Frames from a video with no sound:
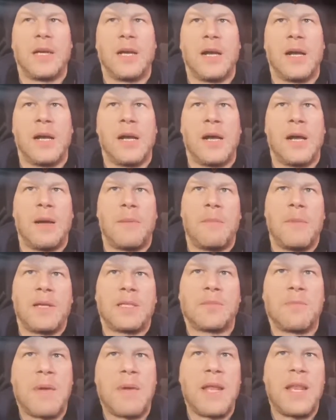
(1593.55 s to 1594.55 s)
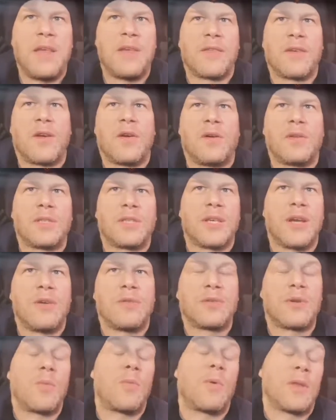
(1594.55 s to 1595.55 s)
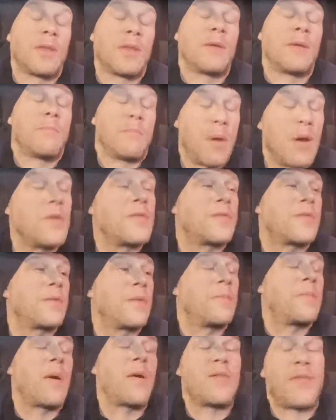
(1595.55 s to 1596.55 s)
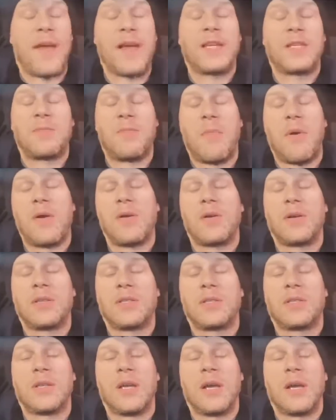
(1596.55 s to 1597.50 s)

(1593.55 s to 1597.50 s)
as many of the consoles, whether both Xbox